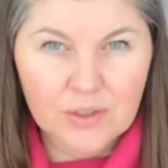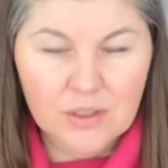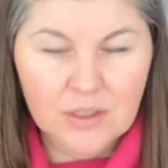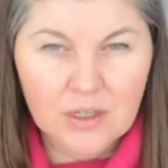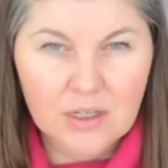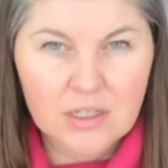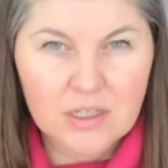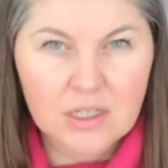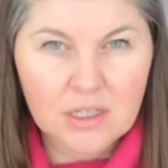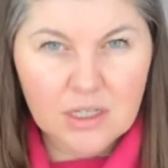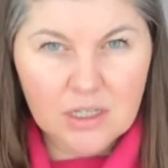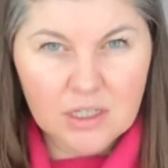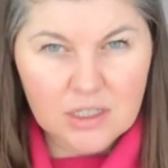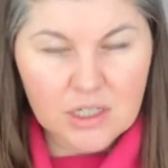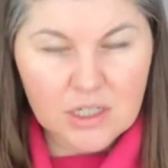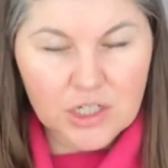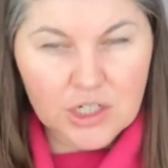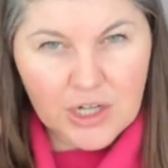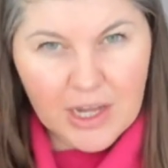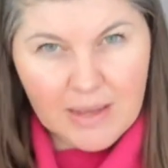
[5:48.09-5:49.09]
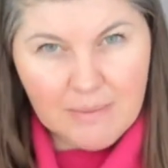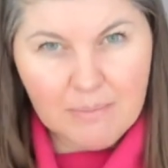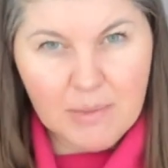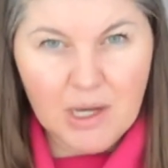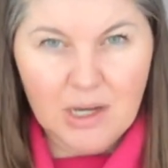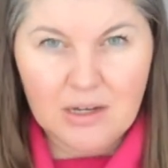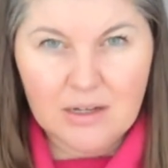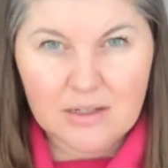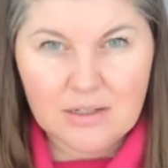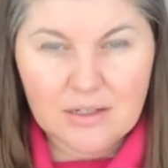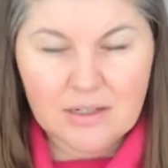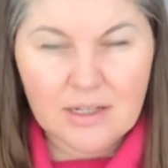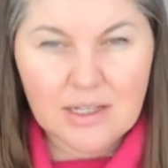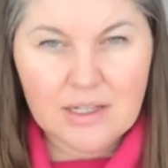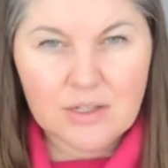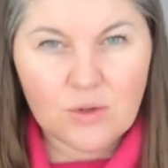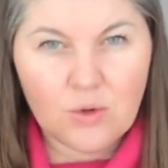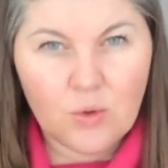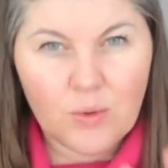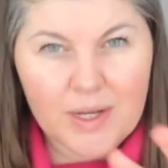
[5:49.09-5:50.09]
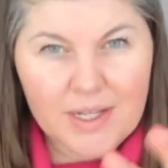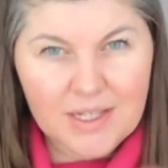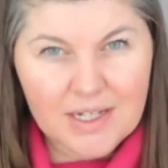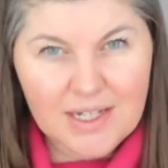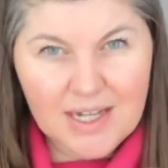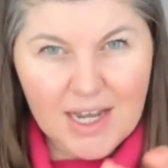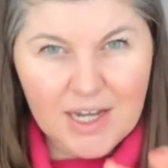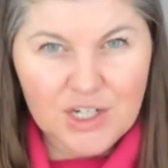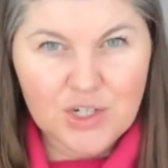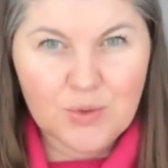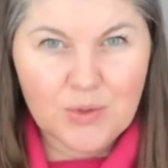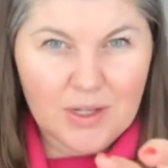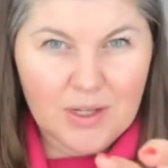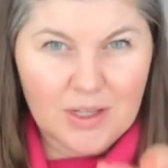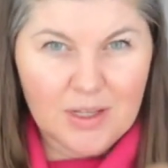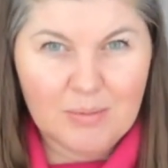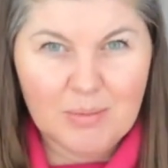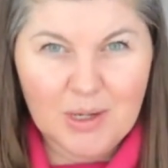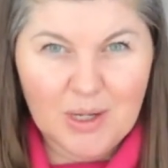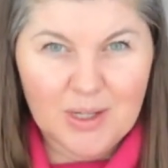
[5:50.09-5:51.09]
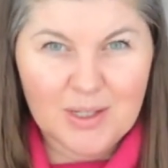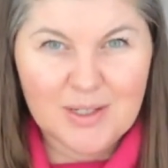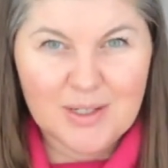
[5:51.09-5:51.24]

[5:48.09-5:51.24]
because the shame part is always attached to another part.